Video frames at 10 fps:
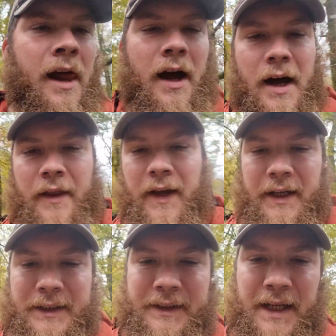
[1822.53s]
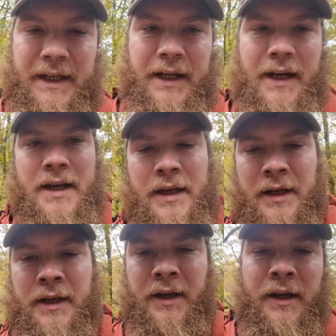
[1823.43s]
that I stayed
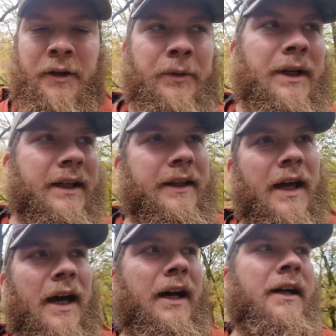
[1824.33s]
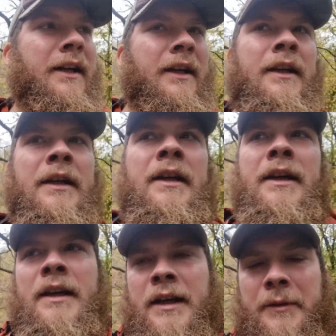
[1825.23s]
and I did that.
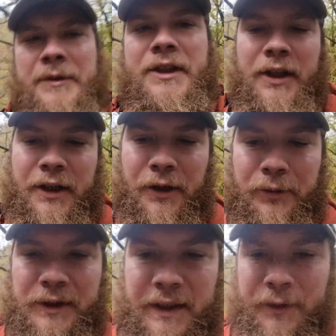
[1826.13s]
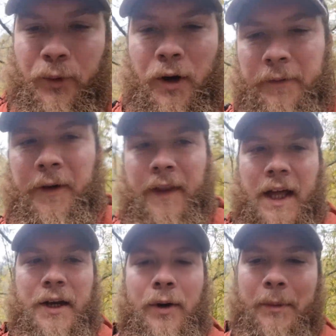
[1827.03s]
I'm just going to go to this waterfall
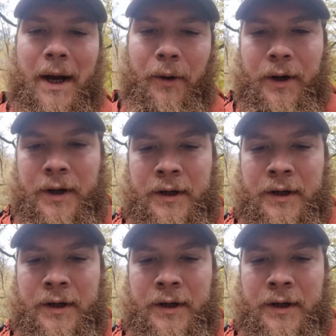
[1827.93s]
that I know about.